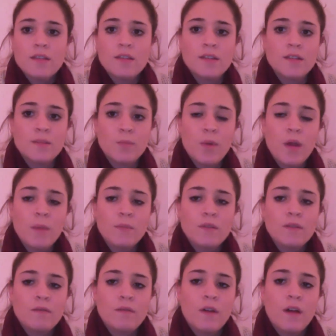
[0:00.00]
These prompts
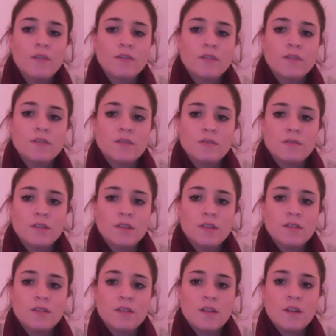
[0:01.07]
involves a
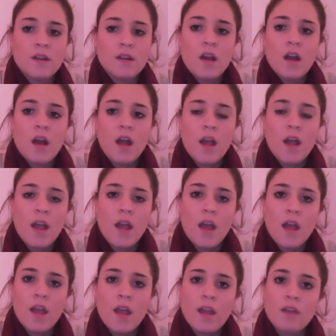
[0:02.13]
student
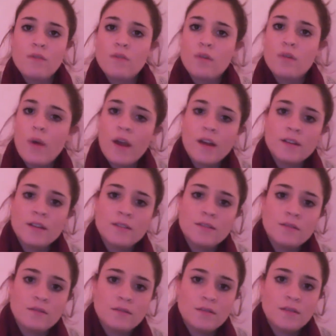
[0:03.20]
and requires the
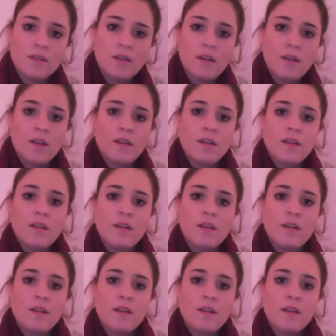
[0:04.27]
student to